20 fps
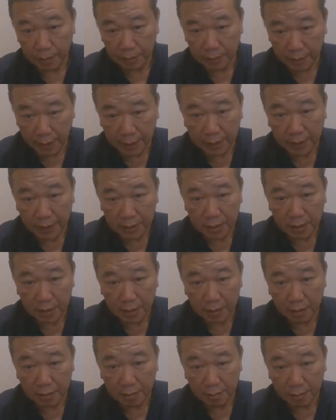That is
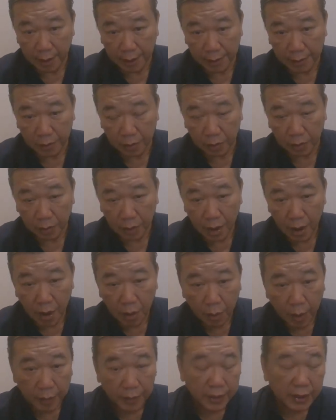micro.
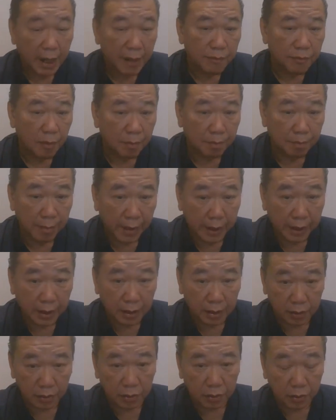When we come from
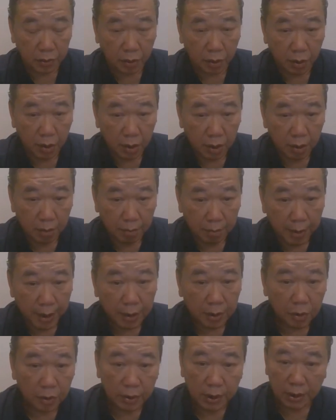macro, no,
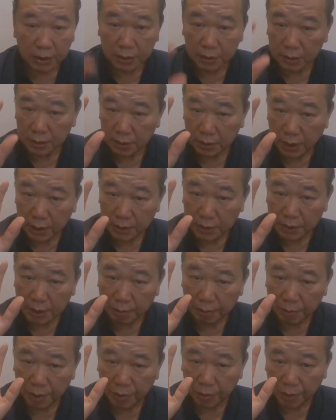macro that's
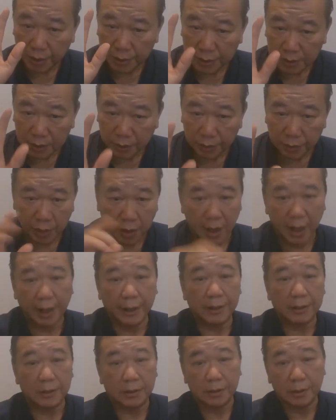something you can see with your
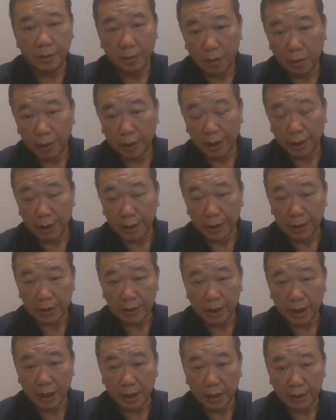eyes. Okay, this
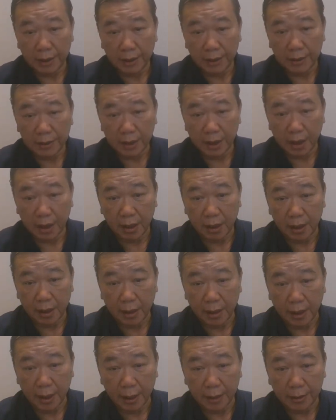
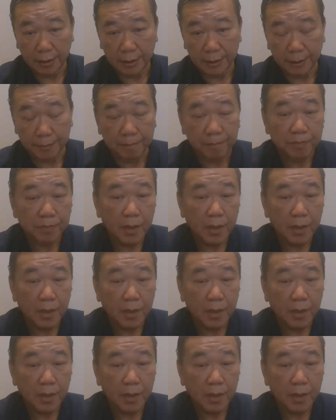thing.